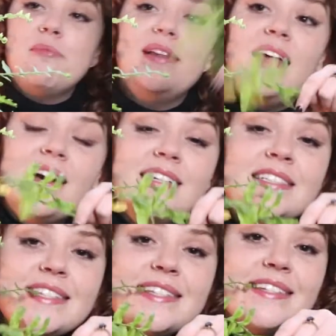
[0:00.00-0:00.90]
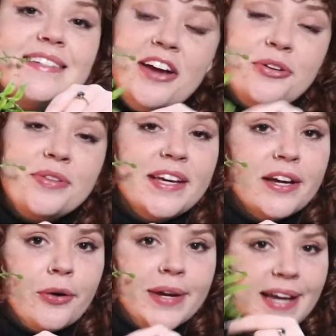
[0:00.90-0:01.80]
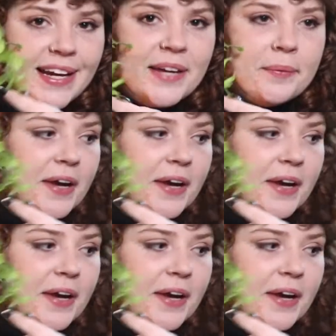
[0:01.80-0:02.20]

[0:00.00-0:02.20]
Plants, I don't think are going anywhere.